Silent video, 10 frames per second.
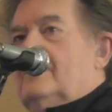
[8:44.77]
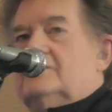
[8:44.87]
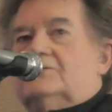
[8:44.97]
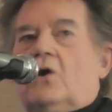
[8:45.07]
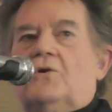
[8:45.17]

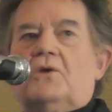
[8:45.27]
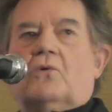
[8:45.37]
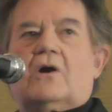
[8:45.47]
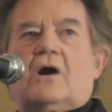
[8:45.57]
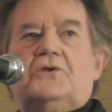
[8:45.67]
Tony,
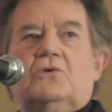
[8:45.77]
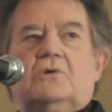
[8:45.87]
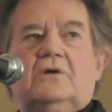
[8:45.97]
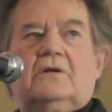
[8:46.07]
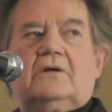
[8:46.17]
where are you?
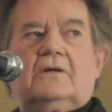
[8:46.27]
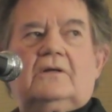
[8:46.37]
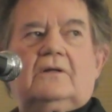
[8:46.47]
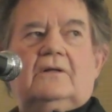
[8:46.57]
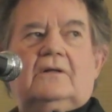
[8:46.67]

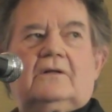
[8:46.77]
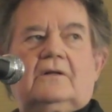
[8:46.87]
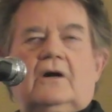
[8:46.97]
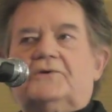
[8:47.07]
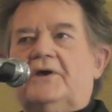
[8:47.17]

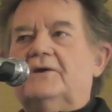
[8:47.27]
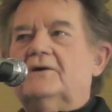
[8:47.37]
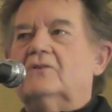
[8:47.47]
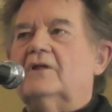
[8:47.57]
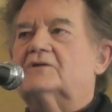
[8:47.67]
Okay,
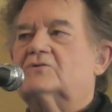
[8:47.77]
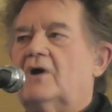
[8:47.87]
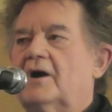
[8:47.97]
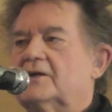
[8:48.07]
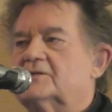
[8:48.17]

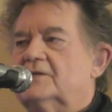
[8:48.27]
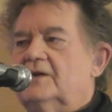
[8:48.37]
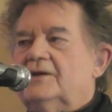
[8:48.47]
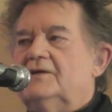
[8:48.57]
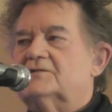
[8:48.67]
electronics.
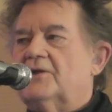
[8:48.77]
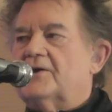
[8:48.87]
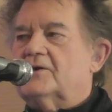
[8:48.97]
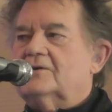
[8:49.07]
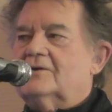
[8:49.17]
He's
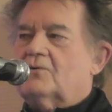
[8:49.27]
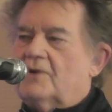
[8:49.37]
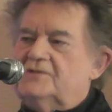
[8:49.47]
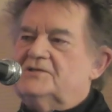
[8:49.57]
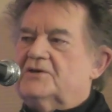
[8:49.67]
like
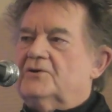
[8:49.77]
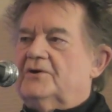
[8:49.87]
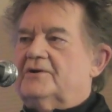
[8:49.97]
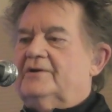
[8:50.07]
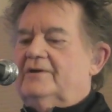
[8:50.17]
crazy
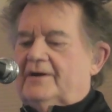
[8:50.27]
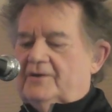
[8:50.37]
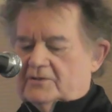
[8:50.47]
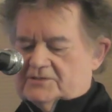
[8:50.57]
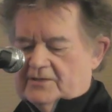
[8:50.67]
good. I
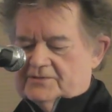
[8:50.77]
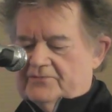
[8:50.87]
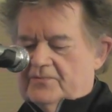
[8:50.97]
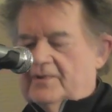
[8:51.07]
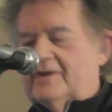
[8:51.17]
know it sounds like
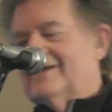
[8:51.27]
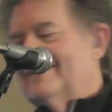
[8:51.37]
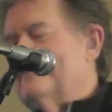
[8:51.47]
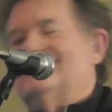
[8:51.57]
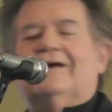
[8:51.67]

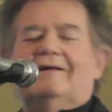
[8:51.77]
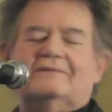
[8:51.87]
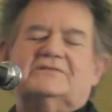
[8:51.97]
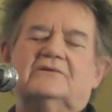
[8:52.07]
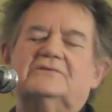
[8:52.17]
it
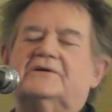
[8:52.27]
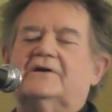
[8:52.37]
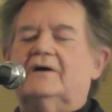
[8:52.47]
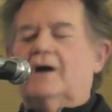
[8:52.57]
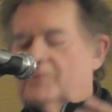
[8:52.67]
sounds like
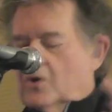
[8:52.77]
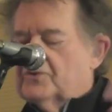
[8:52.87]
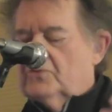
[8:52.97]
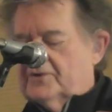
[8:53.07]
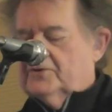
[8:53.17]
a, a
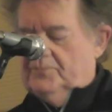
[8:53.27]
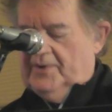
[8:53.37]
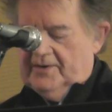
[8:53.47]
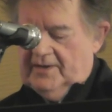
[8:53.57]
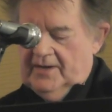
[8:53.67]
broken record,
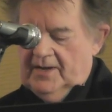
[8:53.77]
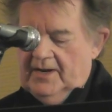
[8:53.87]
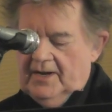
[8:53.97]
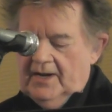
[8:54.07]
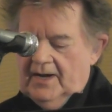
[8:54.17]
but
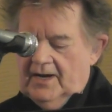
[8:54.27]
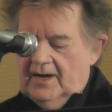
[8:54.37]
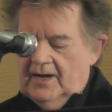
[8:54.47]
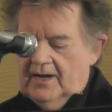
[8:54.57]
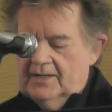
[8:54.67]

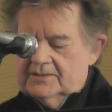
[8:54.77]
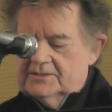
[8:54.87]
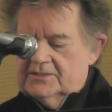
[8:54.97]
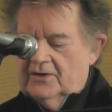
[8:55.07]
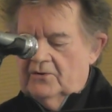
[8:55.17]
uh,
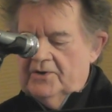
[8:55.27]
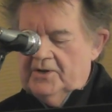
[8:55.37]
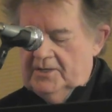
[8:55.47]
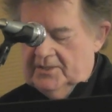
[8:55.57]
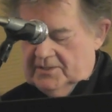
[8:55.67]

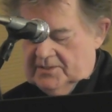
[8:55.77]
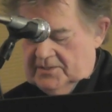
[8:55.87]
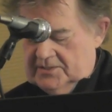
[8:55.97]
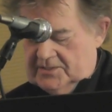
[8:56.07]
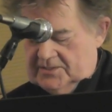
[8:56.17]
Tony
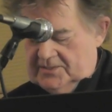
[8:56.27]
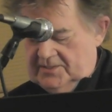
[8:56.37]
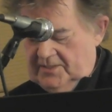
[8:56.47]
is